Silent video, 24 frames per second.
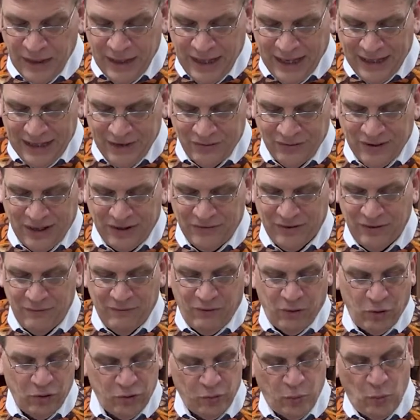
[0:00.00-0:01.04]
And he says in
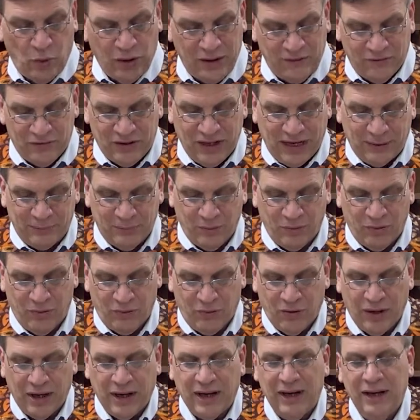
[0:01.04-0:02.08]
verse 1 of chapter
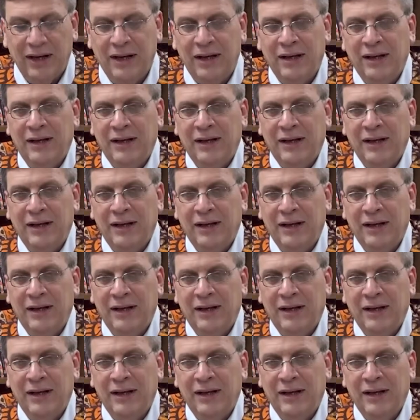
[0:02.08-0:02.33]
3